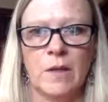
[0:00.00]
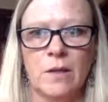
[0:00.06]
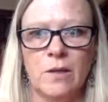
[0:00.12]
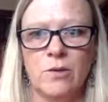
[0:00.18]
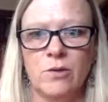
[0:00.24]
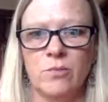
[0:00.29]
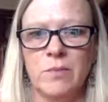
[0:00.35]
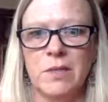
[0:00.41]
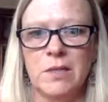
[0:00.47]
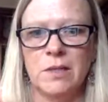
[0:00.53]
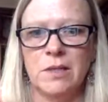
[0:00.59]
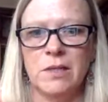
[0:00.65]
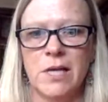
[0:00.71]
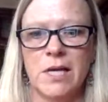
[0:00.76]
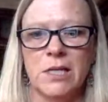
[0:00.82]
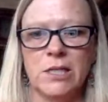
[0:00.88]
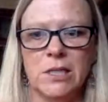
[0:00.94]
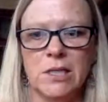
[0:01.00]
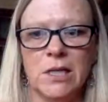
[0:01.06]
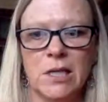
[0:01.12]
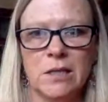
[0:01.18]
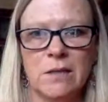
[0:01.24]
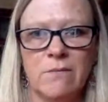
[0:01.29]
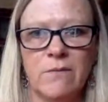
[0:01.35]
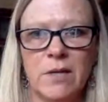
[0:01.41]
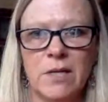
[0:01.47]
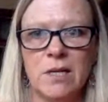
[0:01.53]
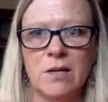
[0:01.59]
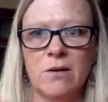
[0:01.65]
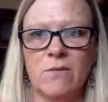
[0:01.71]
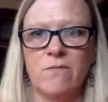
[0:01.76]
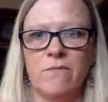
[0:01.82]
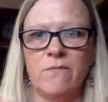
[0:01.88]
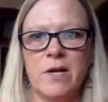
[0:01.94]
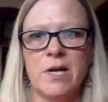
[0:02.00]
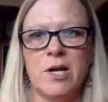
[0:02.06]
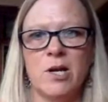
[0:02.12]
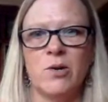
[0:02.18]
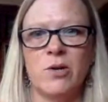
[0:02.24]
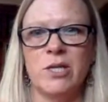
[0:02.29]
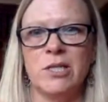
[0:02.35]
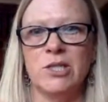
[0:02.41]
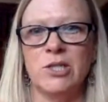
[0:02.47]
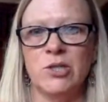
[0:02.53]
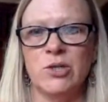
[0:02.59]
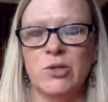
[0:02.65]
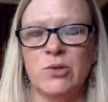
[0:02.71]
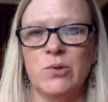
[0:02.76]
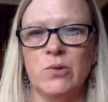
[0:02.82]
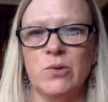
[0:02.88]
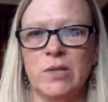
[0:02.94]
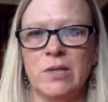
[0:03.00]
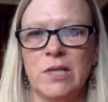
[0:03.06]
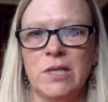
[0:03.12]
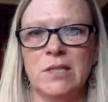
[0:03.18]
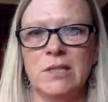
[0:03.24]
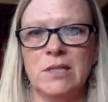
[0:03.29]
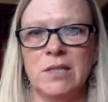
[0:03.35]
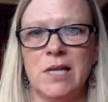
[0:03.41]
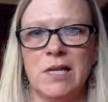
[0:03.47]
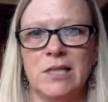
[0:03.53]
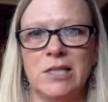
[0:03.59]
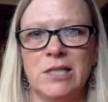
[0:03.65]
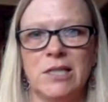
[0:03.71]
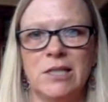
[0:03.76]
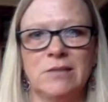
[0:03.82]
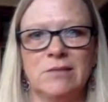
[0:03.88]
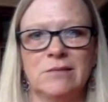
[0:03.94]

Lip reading: We'll meet Elijah on the video very soon. Thanks, Elijah.